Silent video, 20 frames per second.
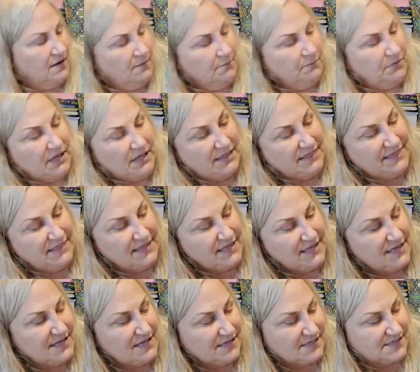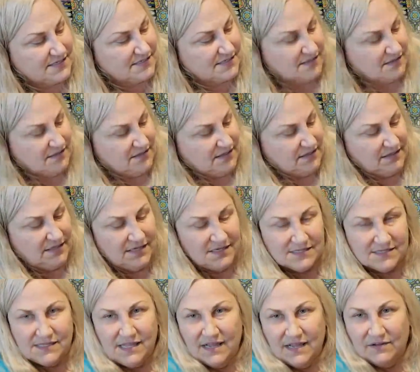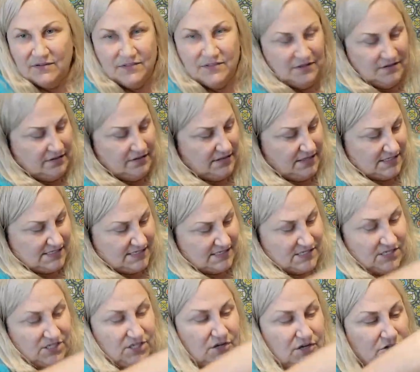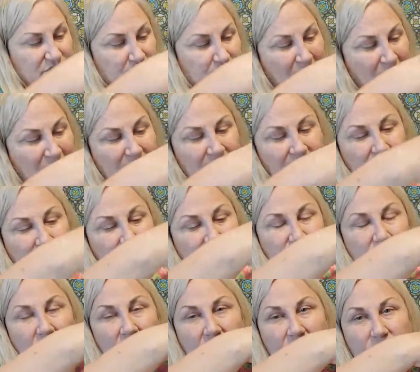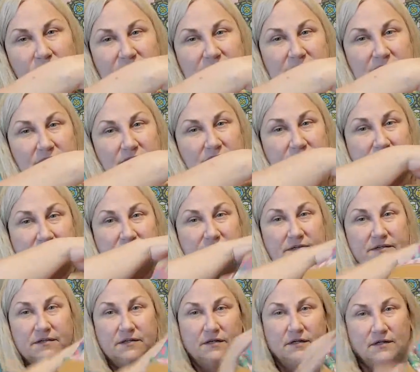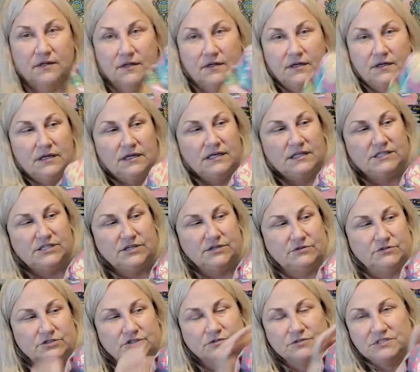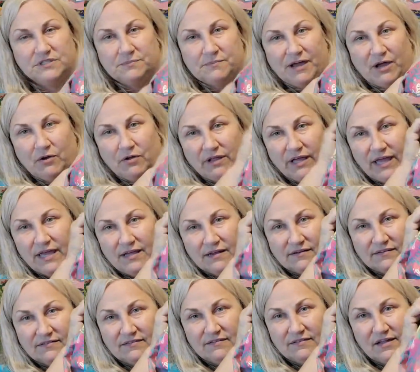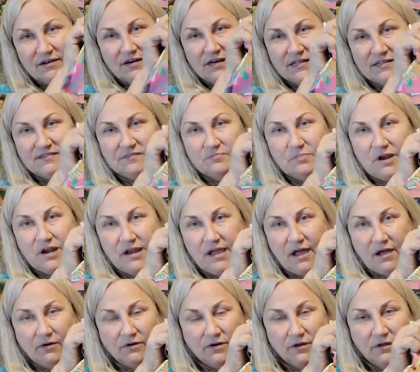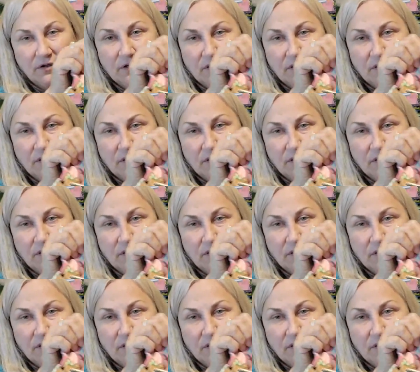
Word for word: But this, look at this now. This is a huge pocket. It goes all the way down here. It's huge. See, my whole hand is in there and it's spread out.